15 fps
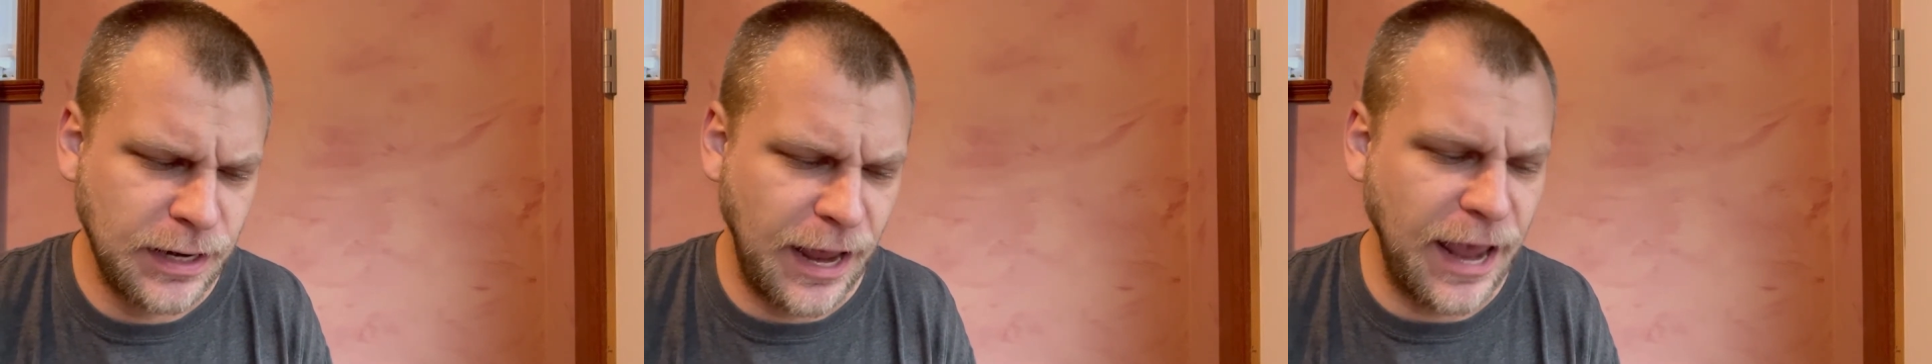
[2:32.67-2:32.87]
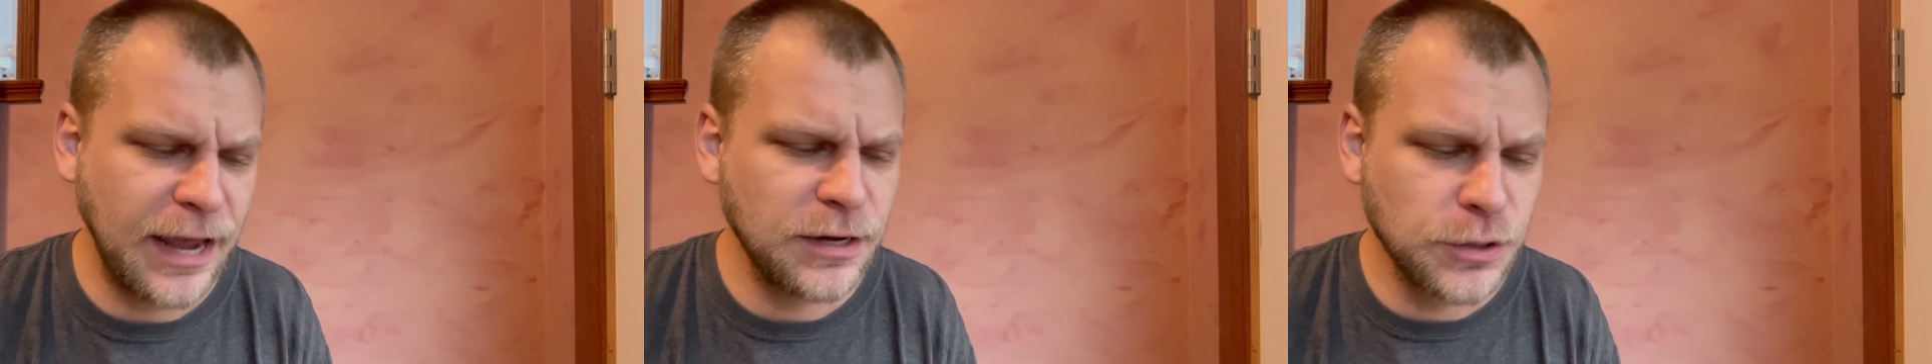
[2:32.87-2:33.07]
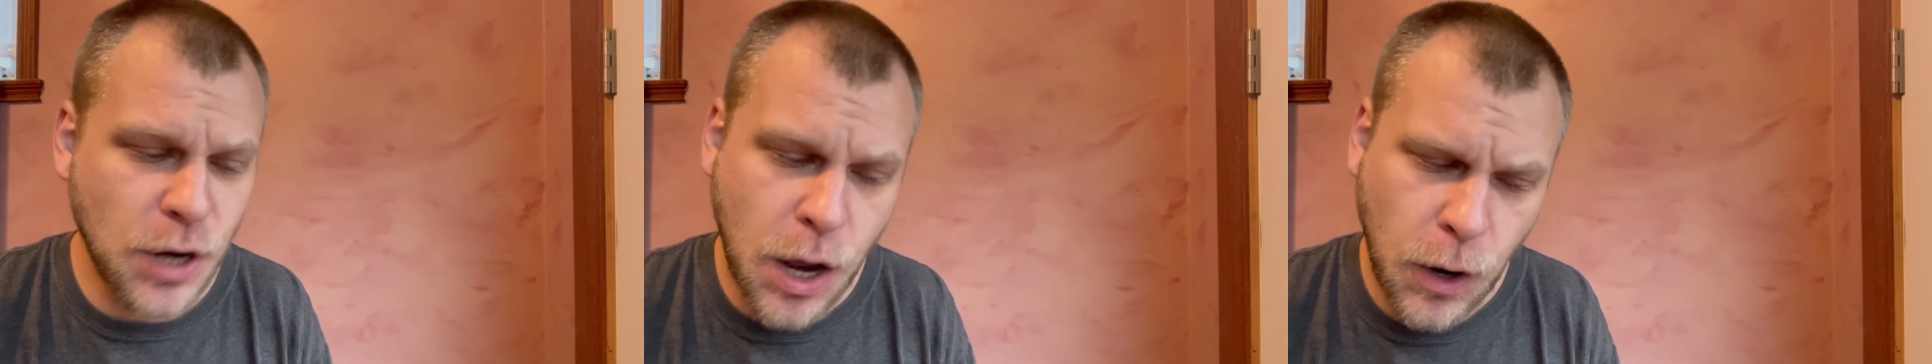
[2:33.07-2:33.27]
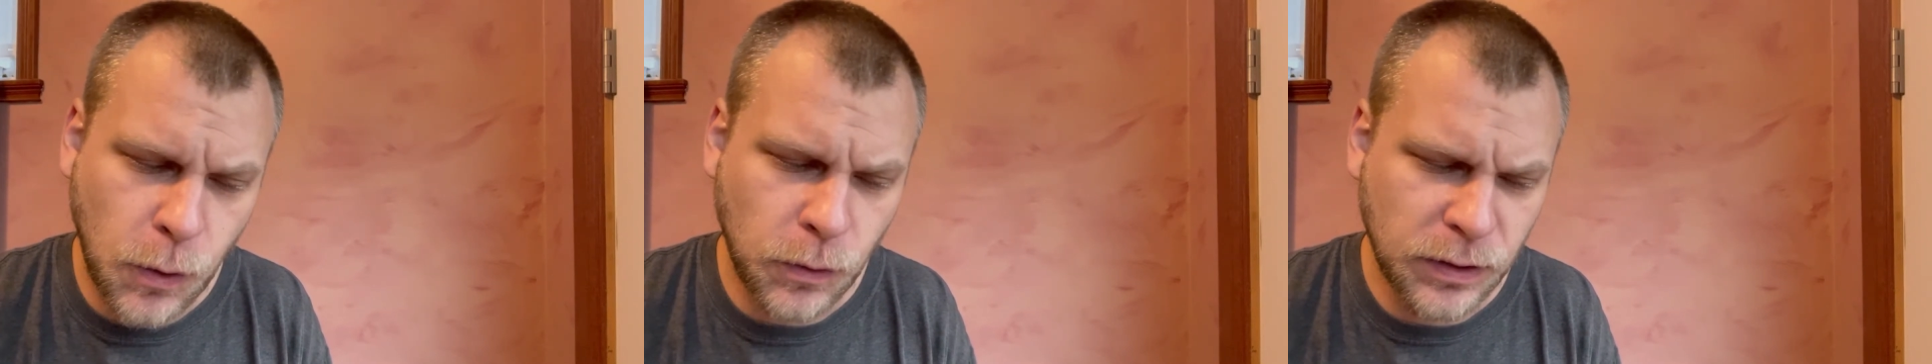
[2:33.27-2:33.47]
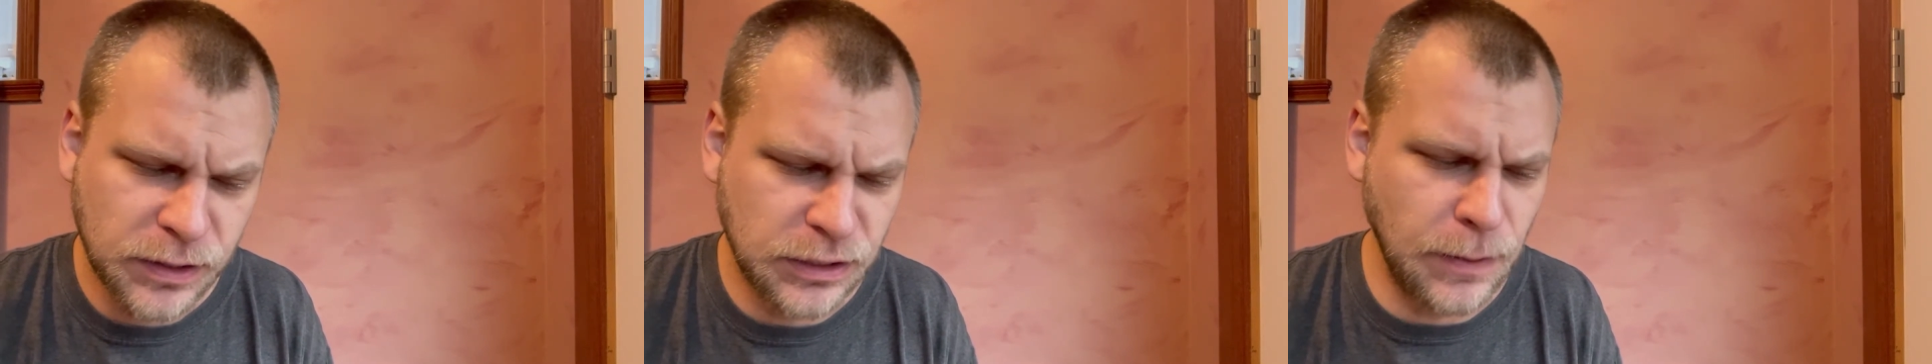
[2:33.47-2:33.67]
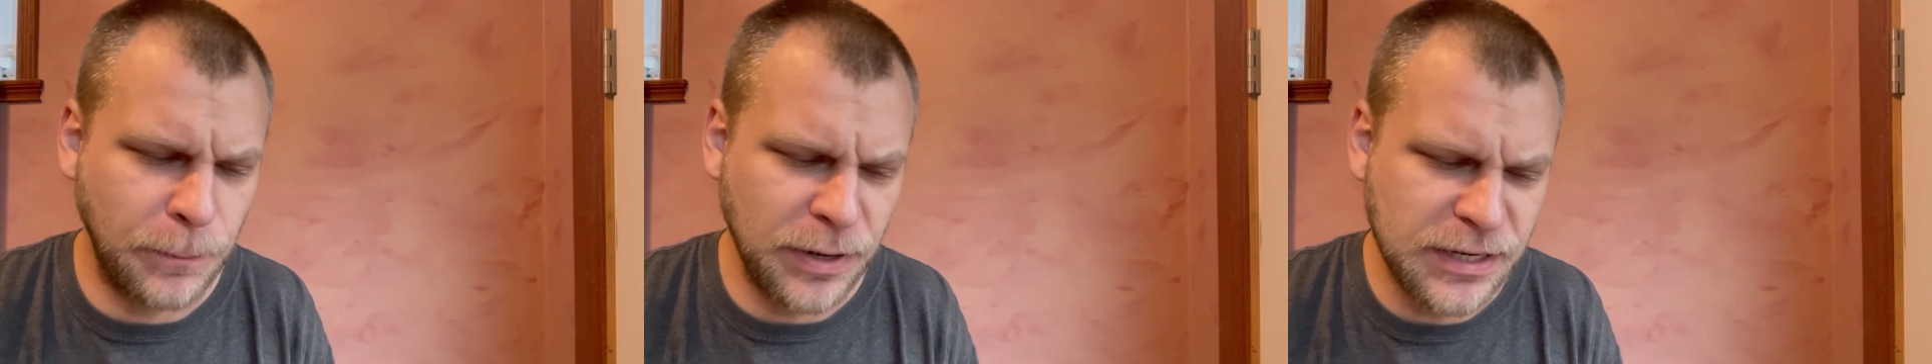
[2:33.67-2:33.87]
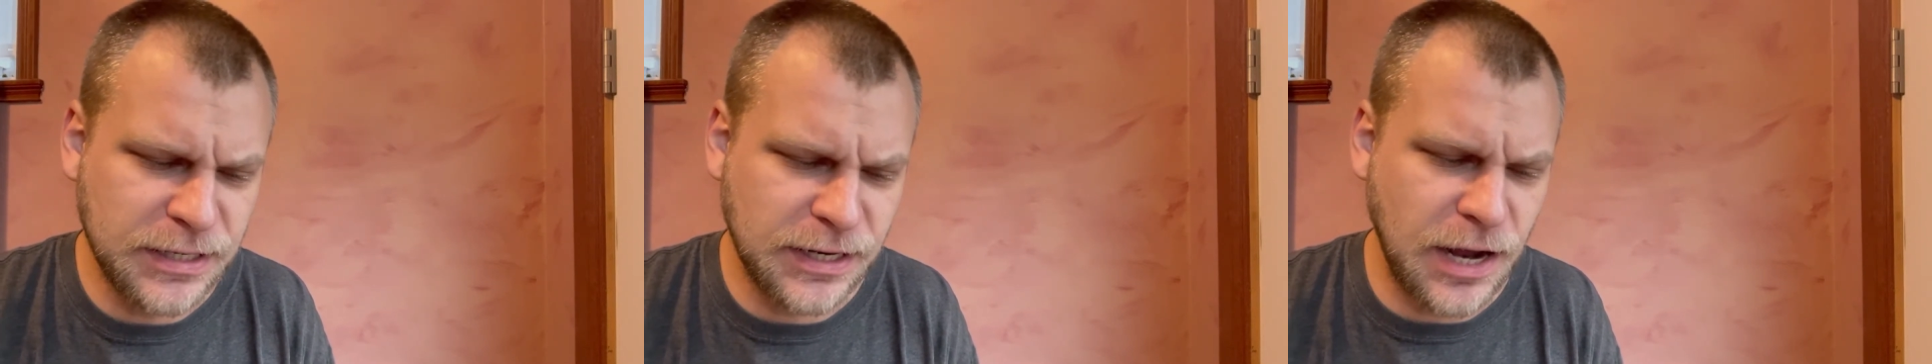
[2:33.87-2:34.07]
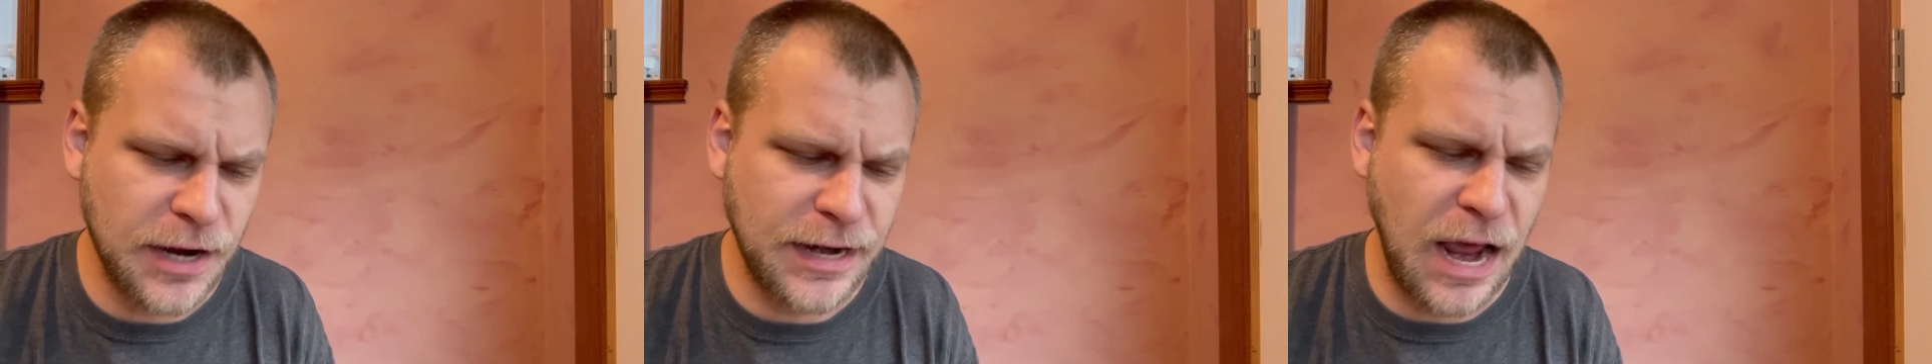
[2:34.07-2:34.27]
and no, depending
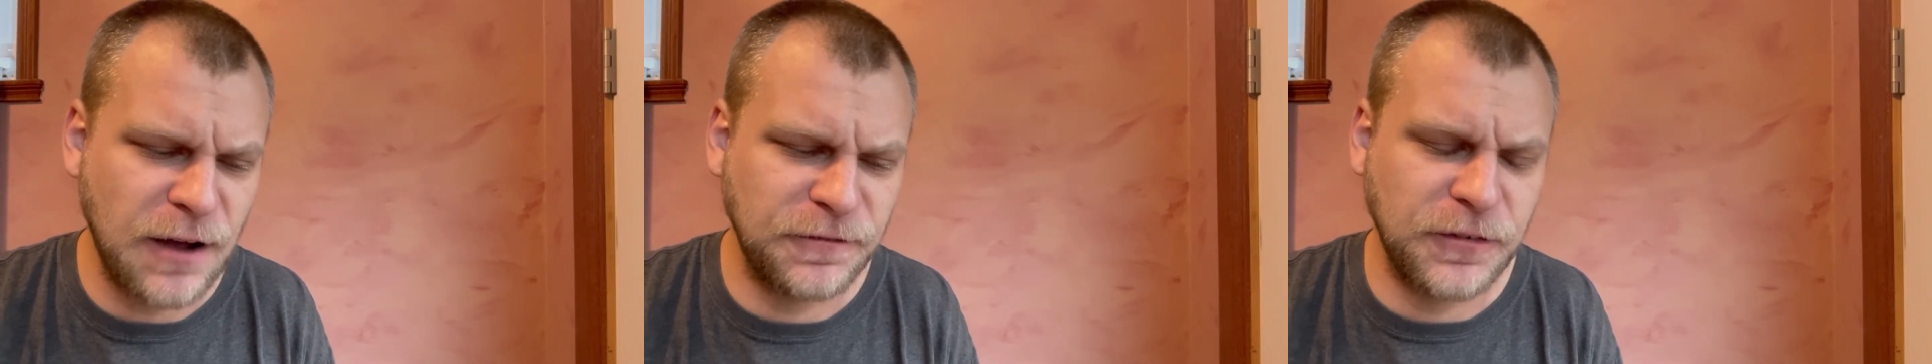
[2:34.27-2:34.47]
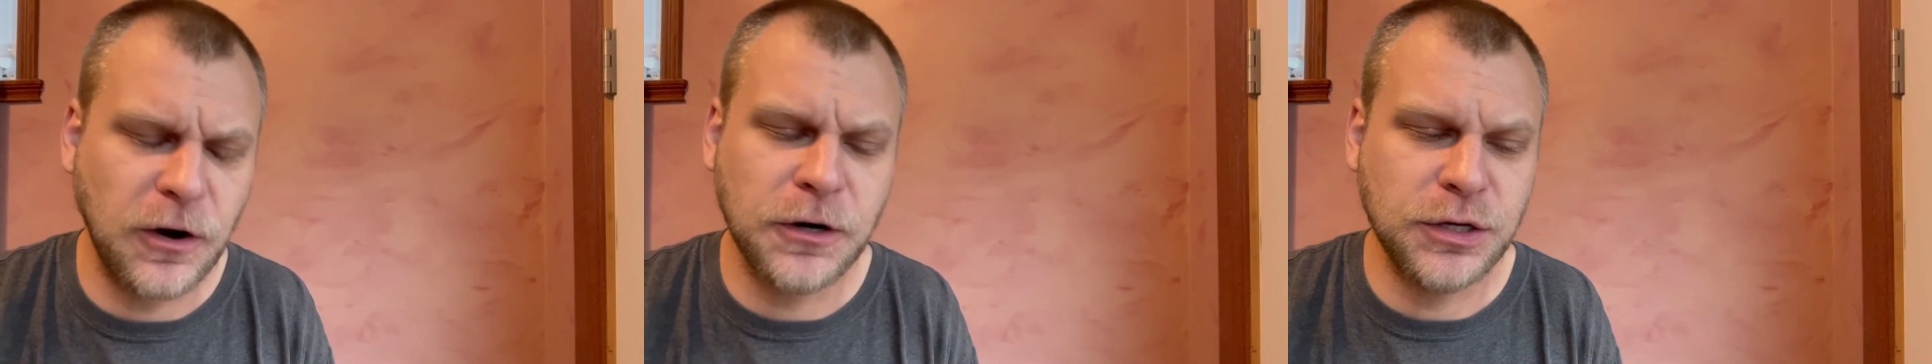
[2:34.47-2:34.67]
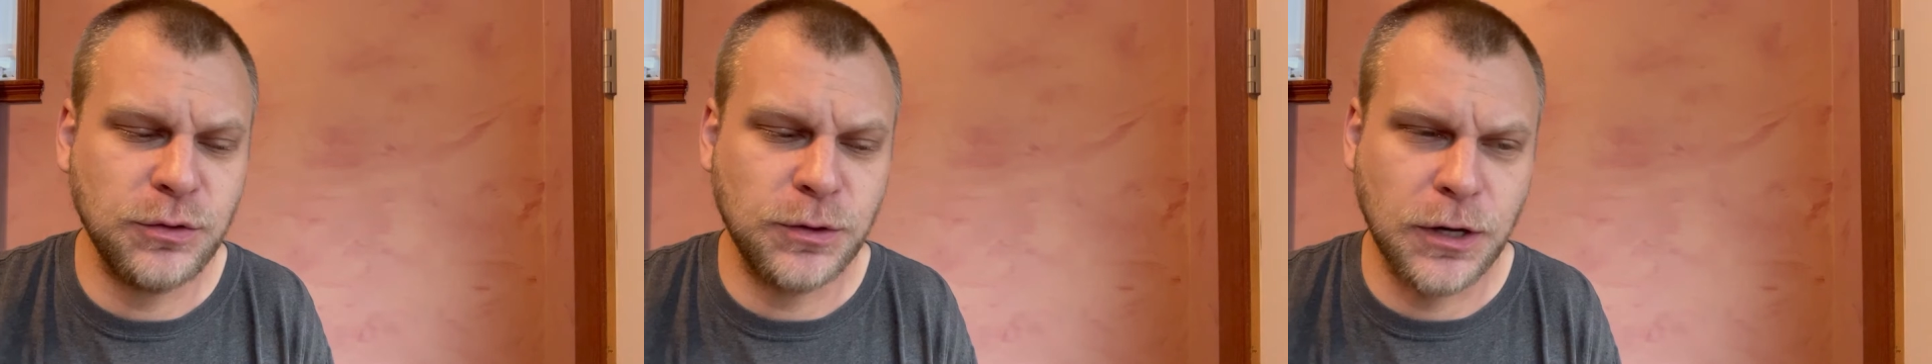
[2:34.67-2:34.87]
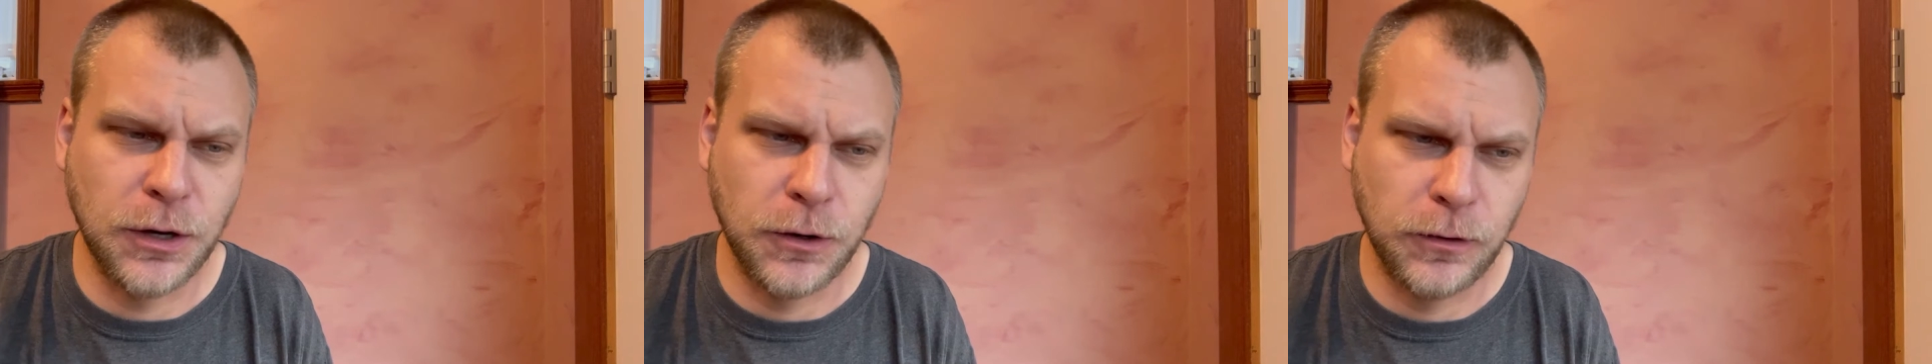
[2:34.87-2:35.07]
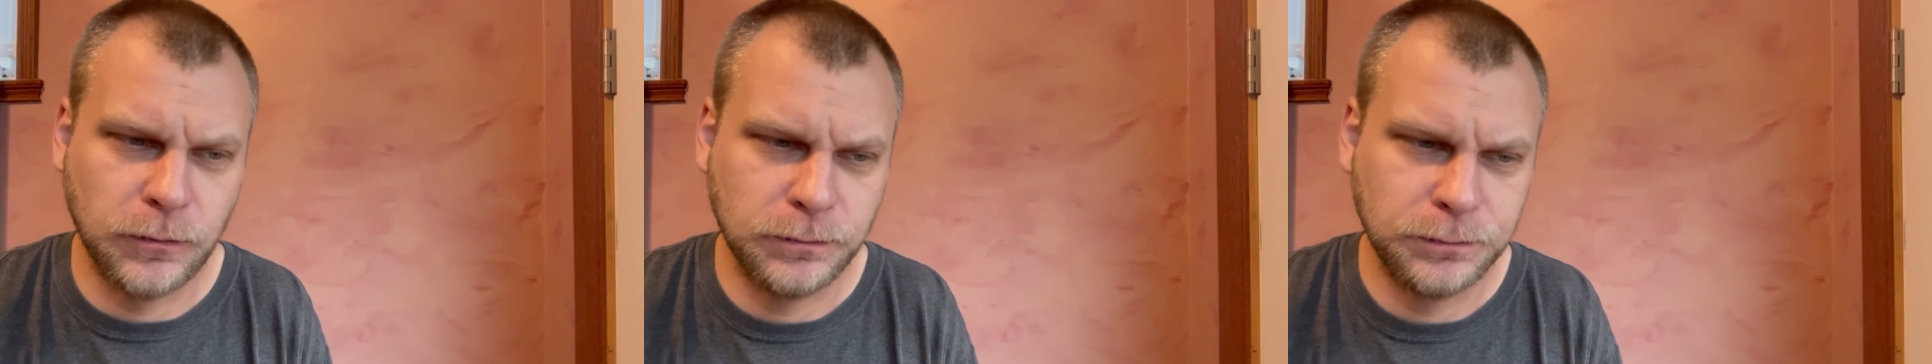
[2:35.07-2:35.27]
on how far you go.